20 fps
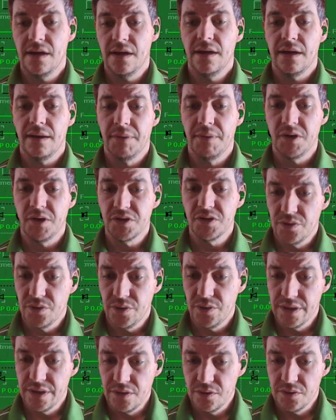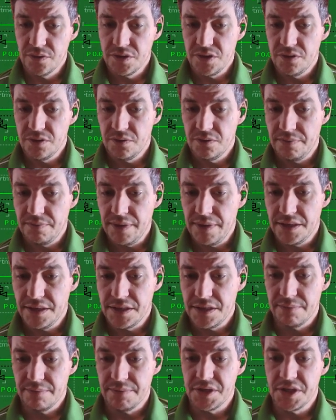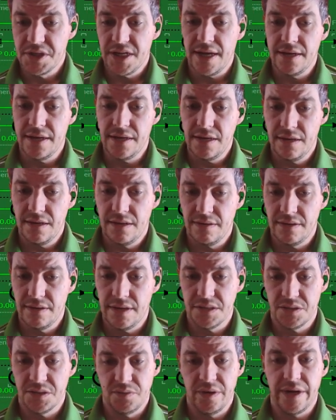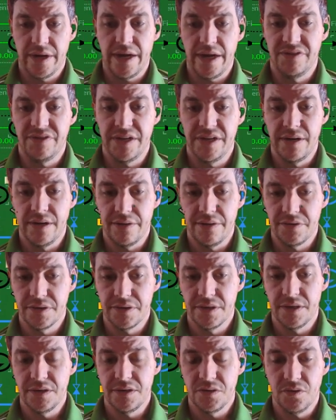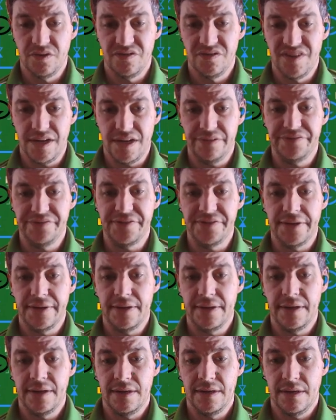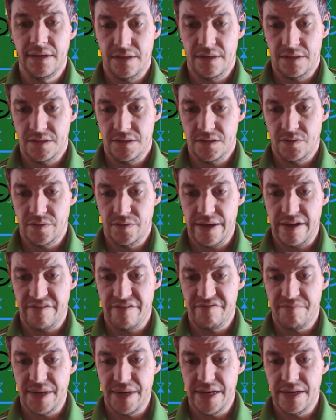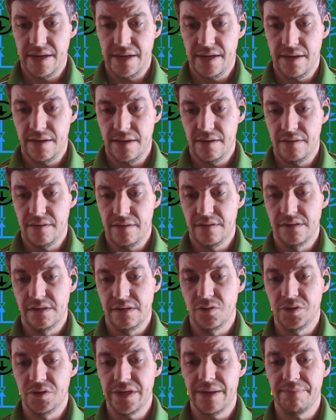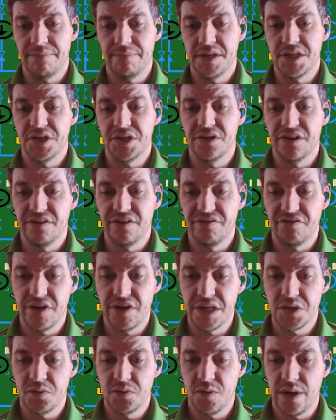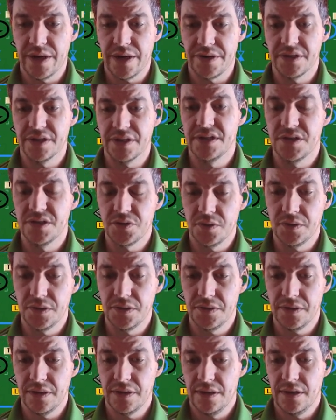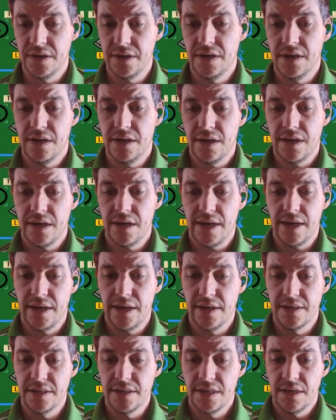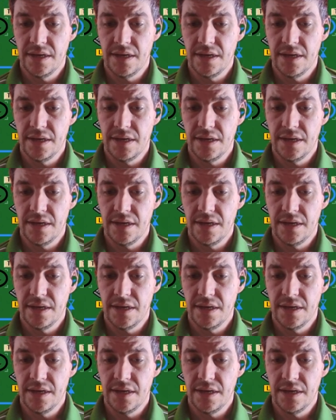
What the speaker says: I'm also going to go to page number 10. That's where I have another control valve. So I have my low temperature fresh water controller. And